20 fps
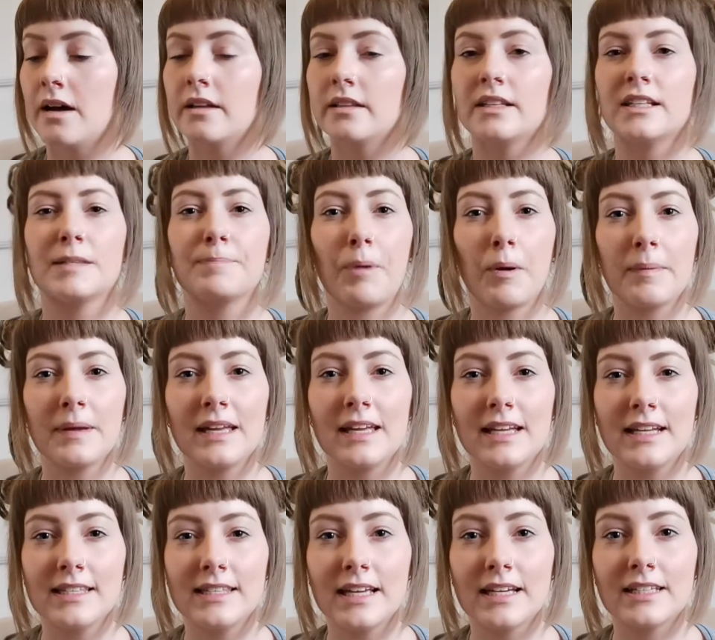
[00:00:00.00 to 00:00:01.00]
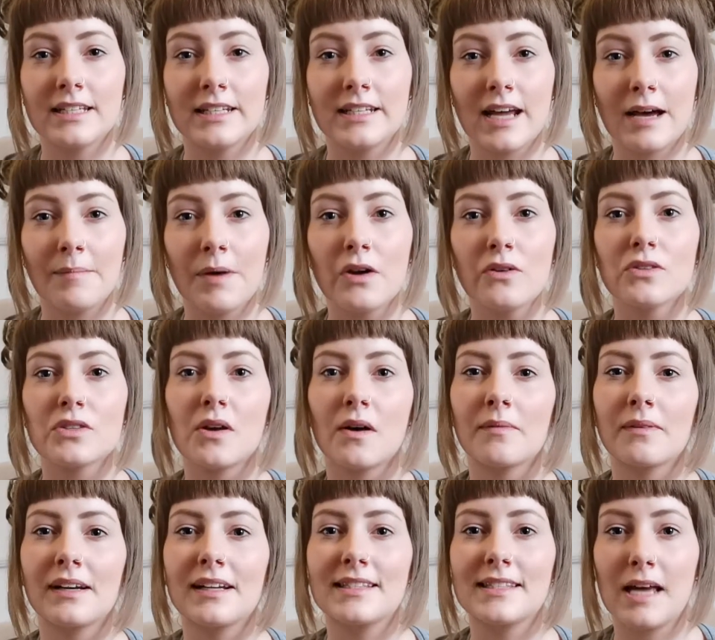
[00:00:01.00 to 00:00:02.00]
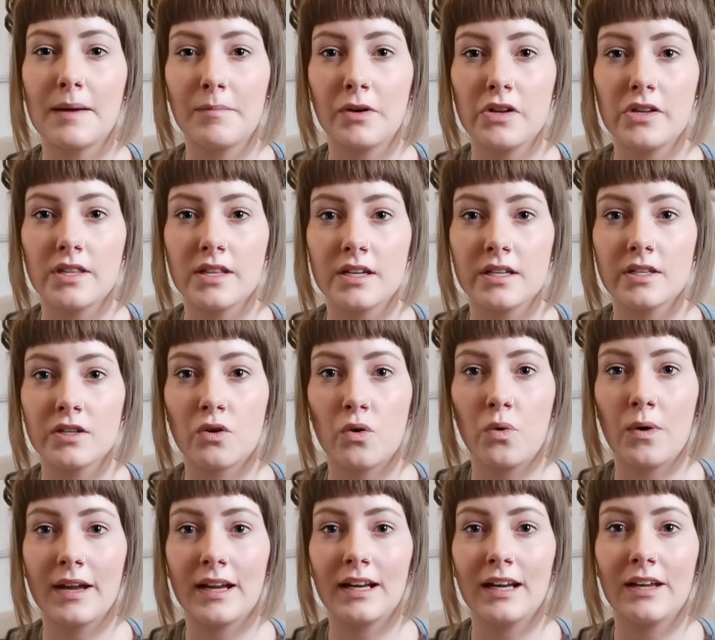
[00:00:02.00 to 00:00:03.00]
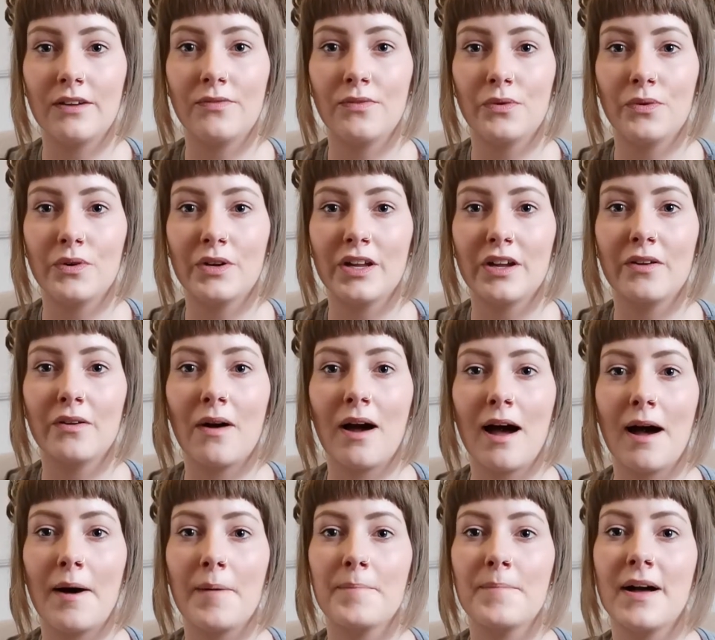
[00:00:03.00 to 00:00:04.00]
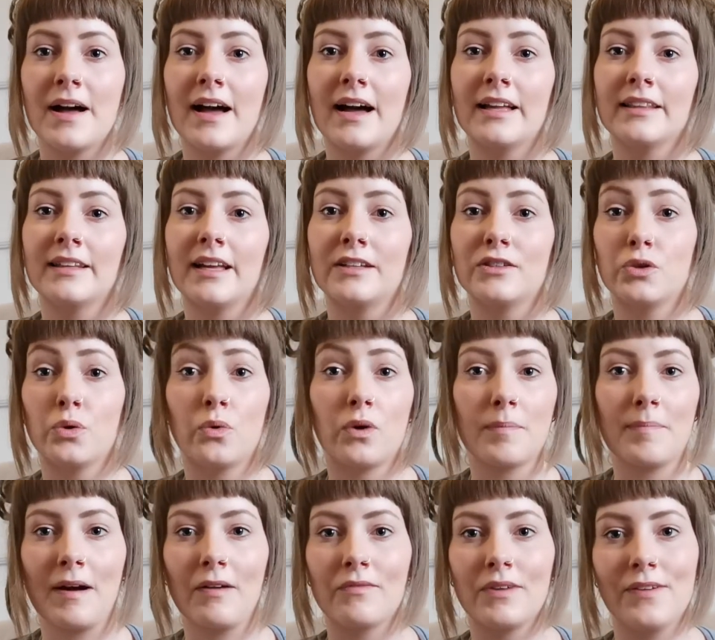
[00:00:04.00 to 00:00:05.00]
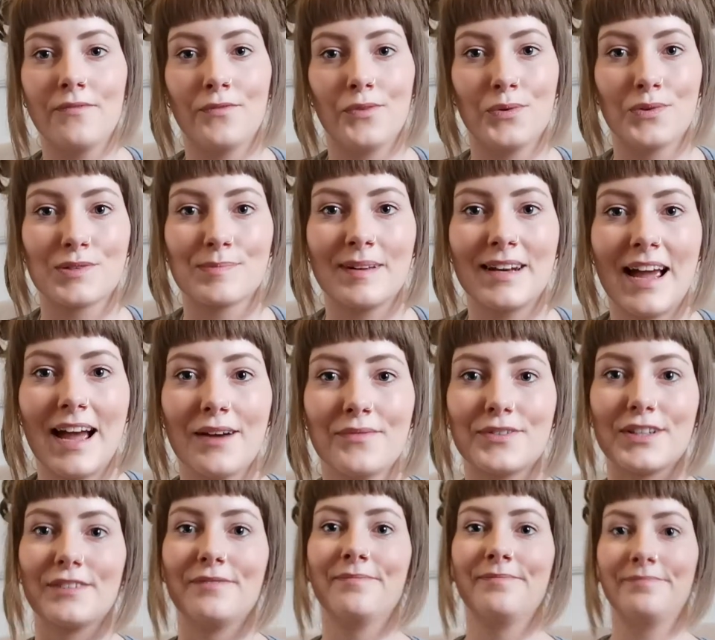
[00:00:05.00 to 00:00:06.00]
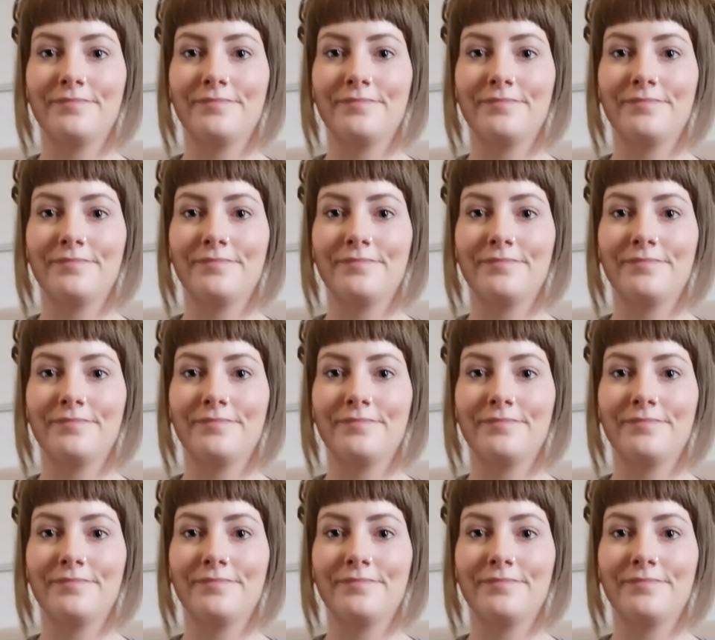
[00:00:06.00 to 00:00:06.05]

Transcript: This is probably easier to demo, so I'm going to demo this quickly for you and then talk about reinforcement after.